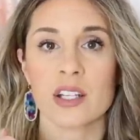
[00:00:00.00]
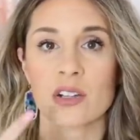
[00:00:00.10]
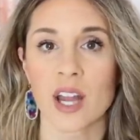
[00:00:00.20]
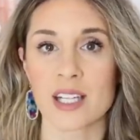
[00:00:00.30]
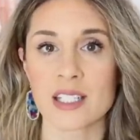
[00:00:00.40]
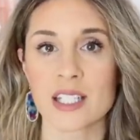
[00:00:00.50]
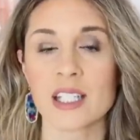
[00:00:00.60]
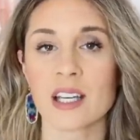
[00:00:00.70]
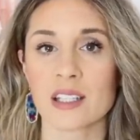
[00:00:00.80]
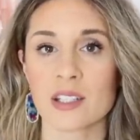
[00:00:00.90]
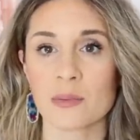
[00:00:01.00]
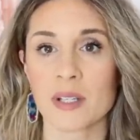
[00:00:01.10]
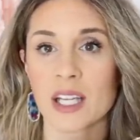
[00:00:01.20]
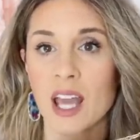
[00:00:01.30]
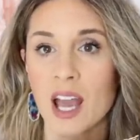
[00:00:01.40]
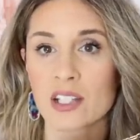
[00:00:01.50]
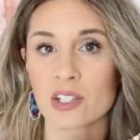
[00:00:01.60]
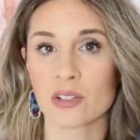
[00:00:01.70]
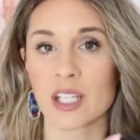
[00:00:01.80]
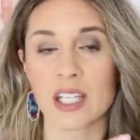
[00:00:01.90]
your ID, a little bit of
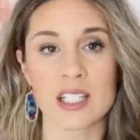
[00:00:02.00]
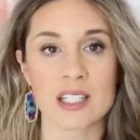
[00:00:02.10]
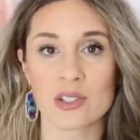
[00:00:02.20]
cash, your keys,